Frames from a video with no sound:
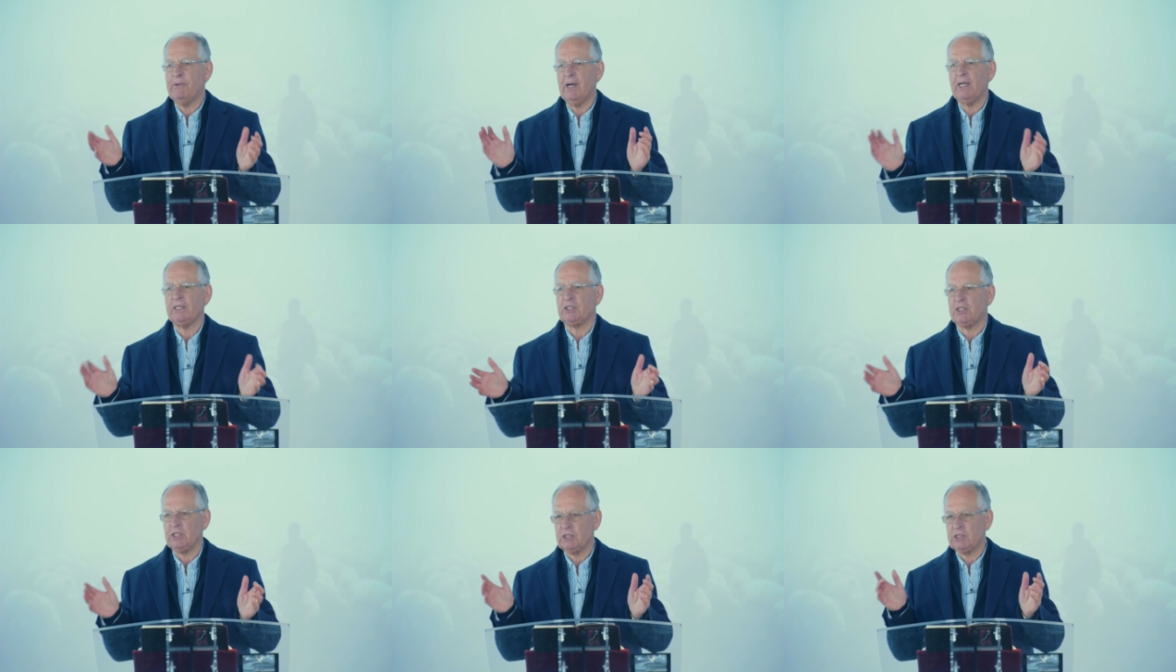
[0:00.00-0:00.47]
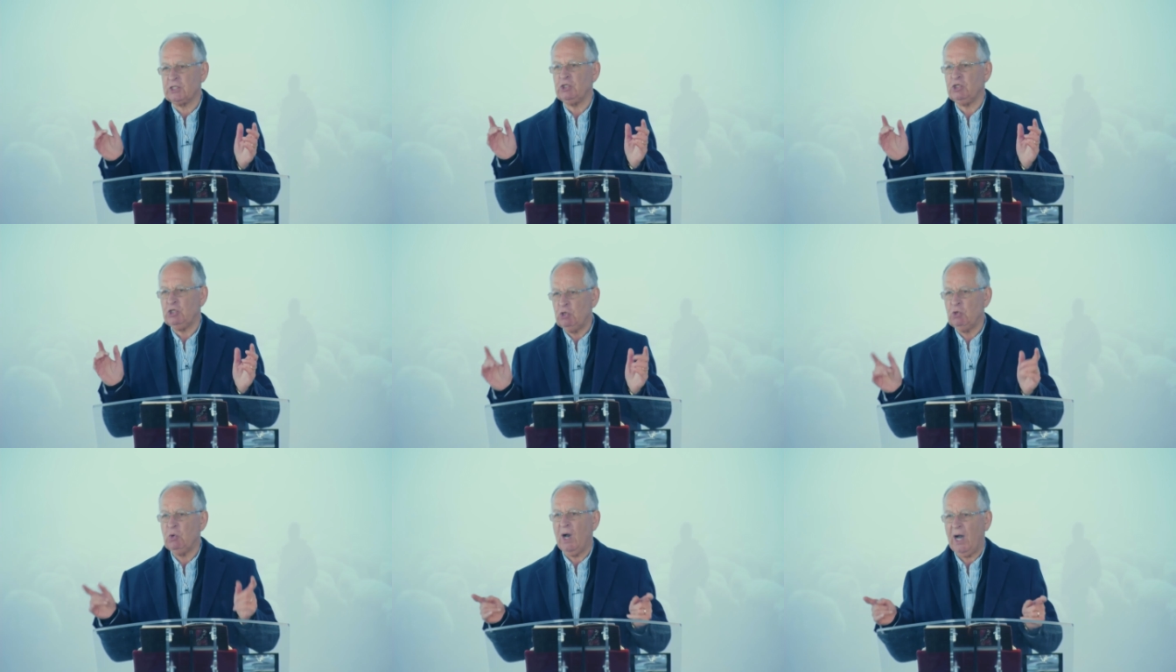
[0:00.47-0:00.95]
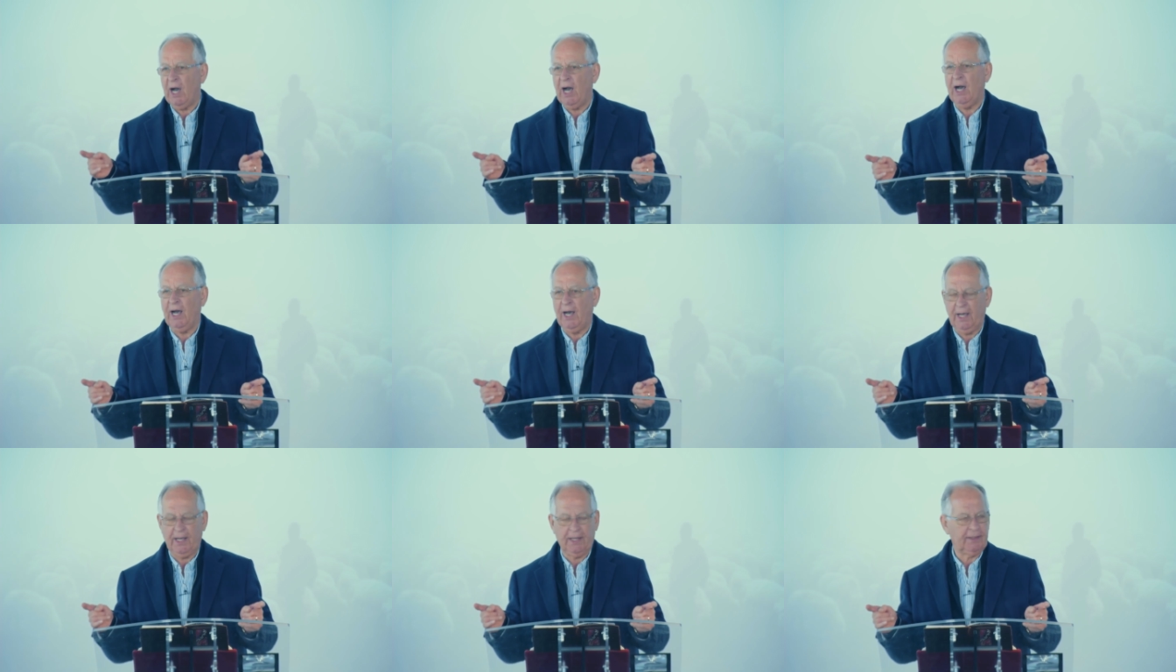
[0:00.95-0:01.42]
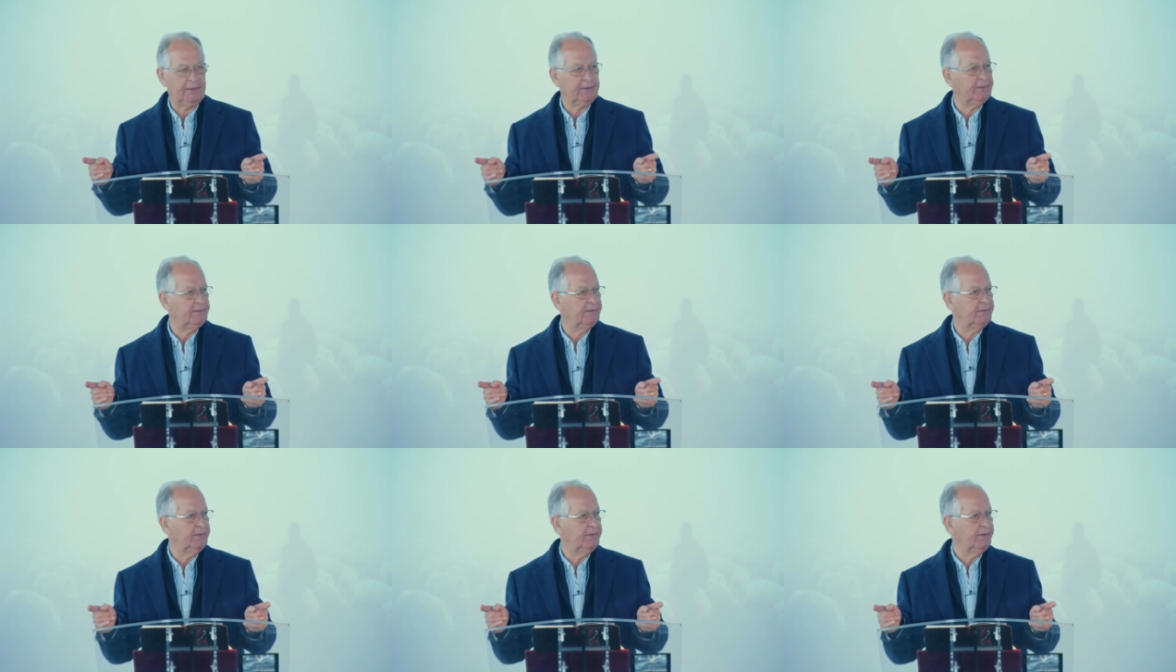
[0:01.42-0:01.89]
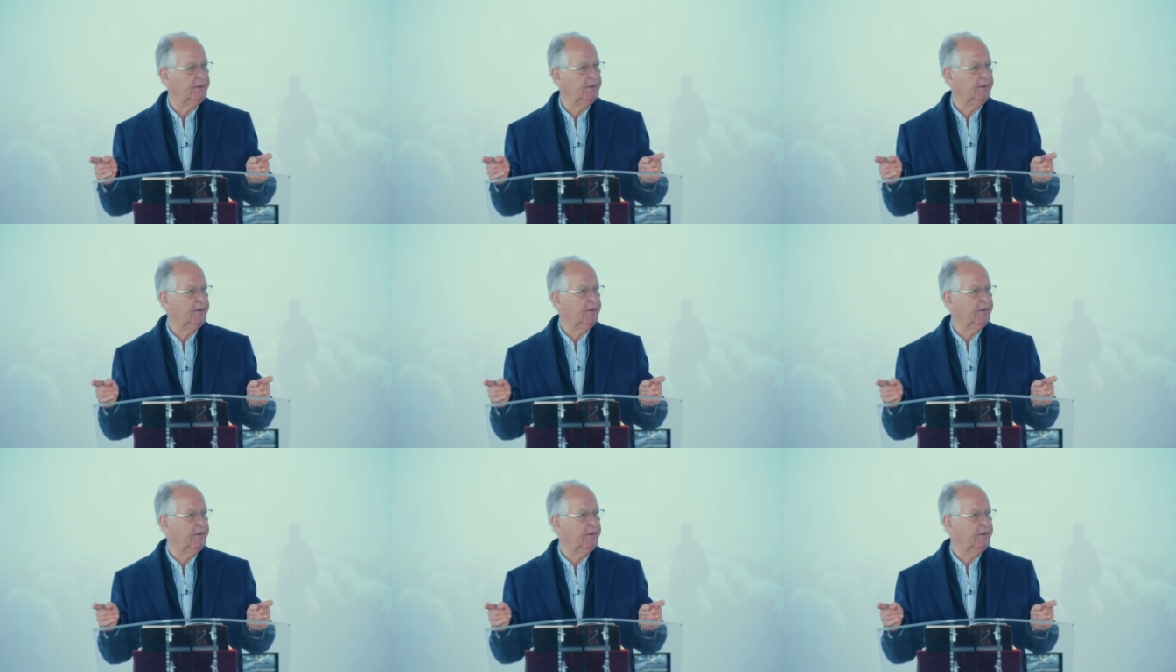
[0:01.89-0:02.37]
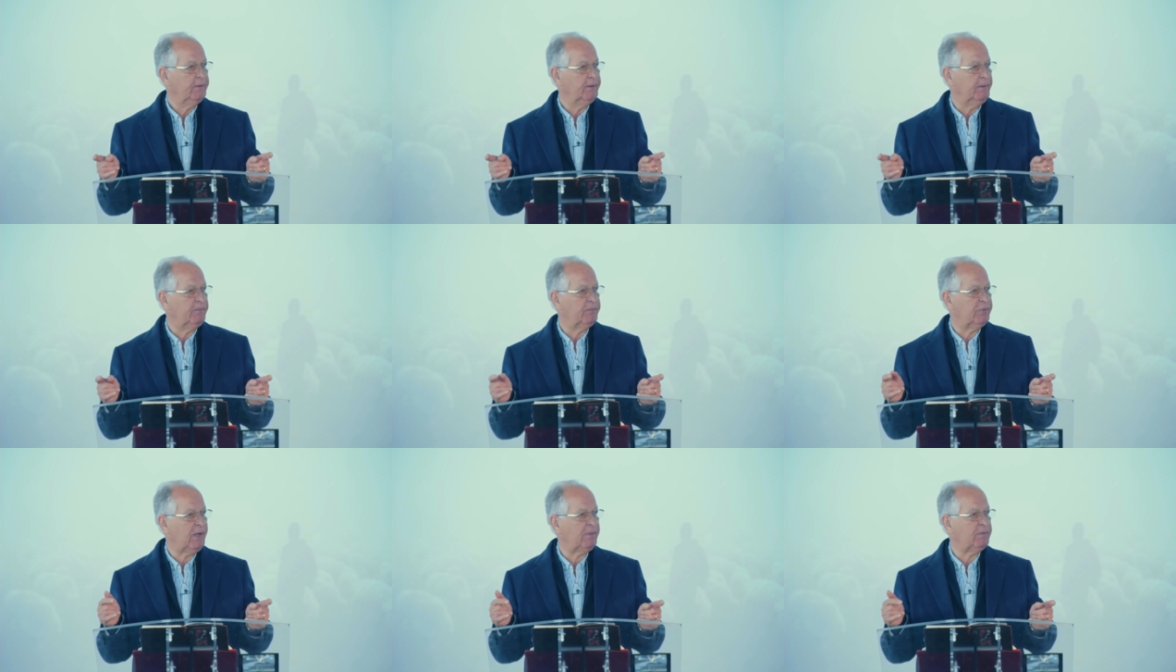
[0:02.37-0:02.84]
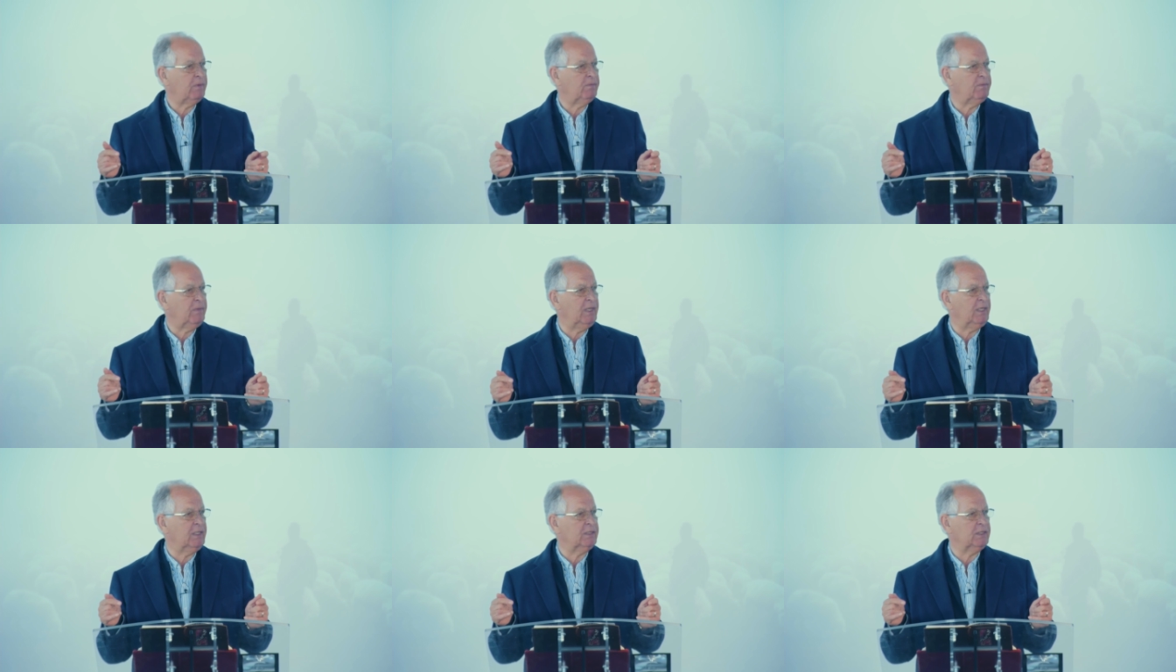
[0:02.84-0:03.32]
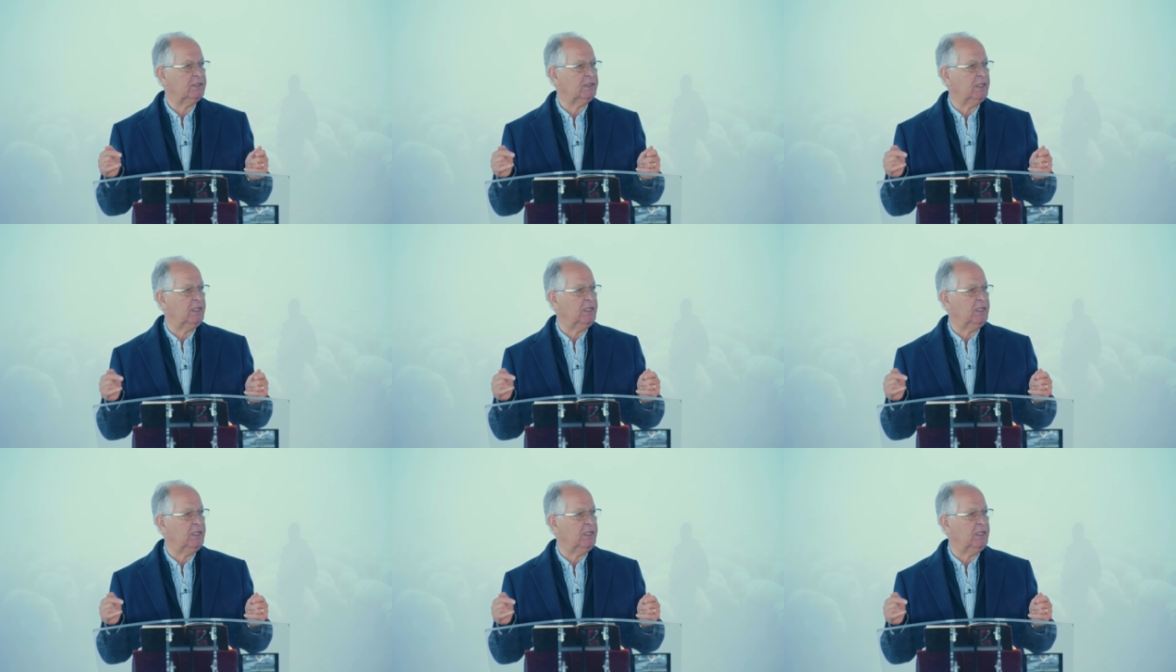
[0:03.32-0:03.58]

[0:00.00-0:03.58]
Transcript: precious you are. The problem is,